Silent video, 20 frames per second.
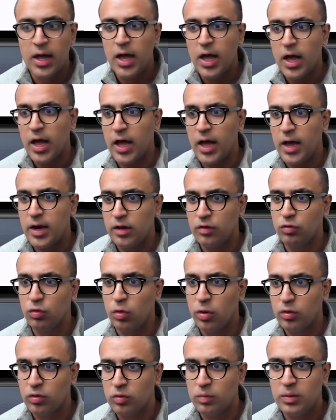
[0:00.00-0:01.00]
and it's
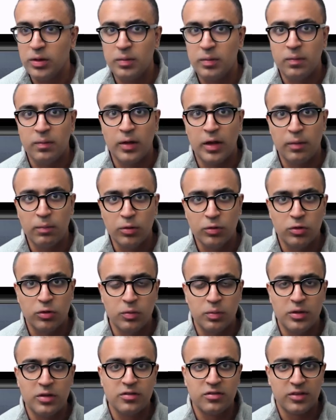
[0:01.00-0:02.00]
going to be able to
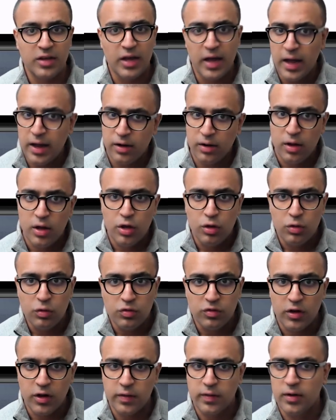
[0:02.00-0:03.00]
be scanned
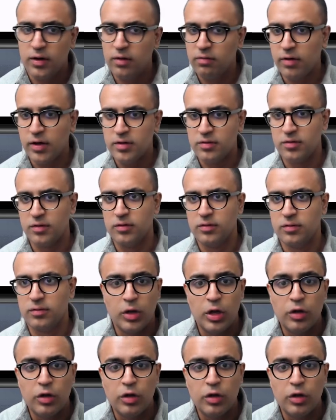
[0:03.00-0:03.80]
using other devices.